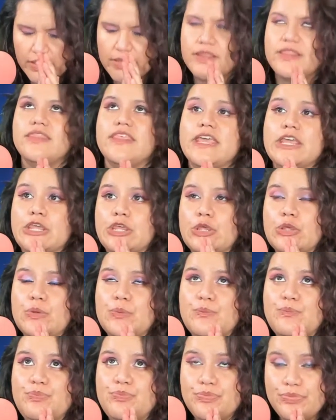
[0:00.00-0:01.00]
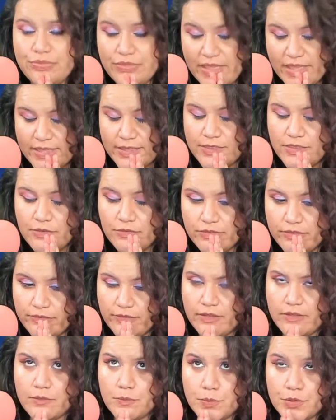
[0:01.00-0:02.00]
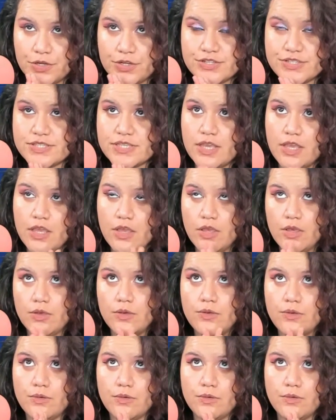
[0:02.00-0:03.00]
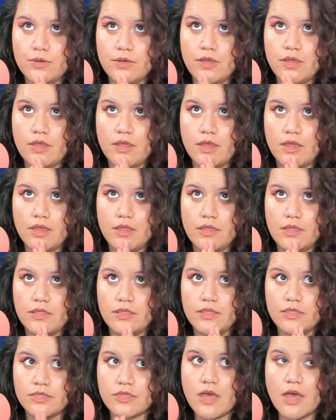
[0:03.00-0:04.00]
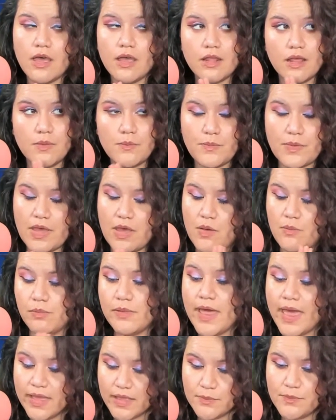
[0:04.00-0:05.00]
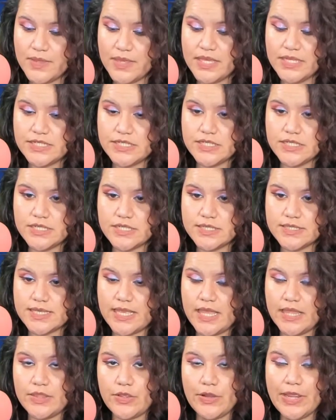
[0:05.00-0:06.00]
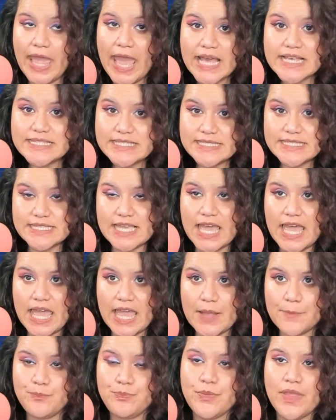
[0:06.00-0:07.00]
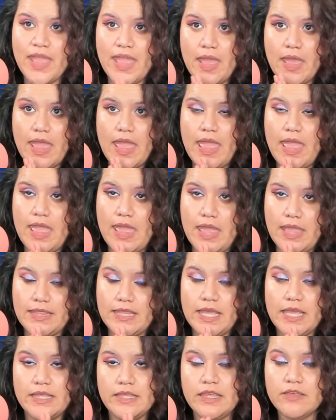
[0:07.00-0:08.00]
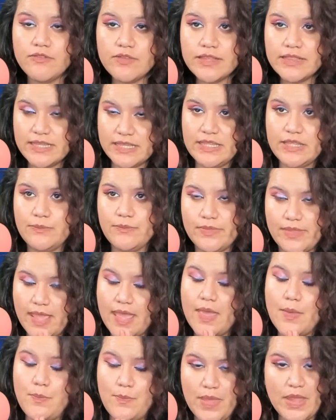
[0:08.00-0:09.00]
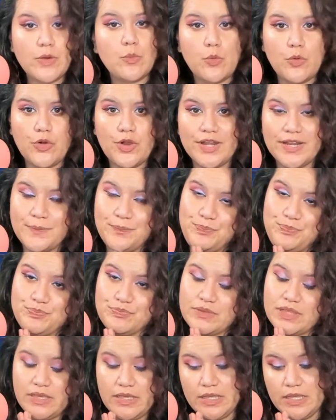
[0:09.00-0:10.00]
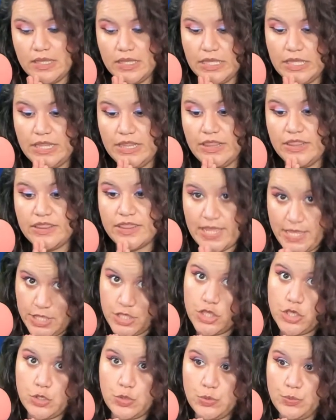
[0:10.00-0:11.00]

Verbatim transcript: Thank you, thank you developers who thought about black mages and their casting time and giving them that, that award. Thank you.